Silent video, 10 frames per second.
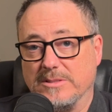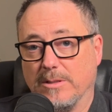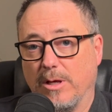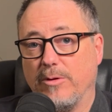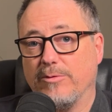
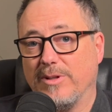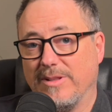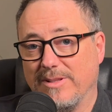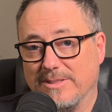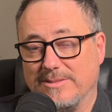So hopefully
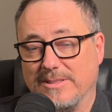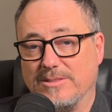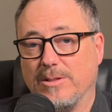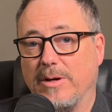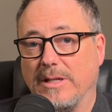this is
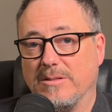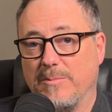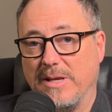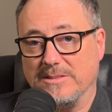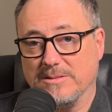starting to
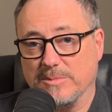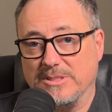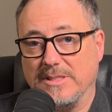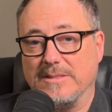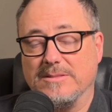make some
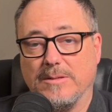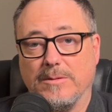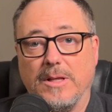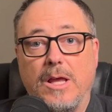sense. And